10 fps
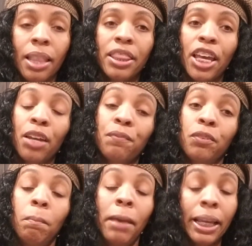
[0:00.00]
the
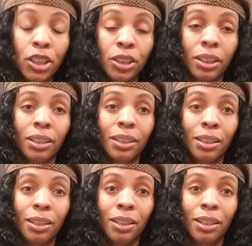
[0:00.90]
information
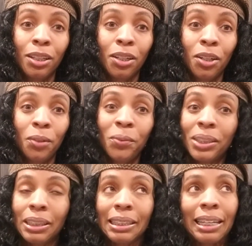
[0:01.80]

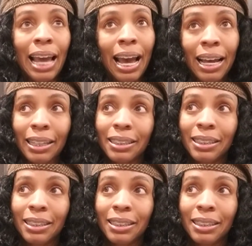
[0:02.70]
was not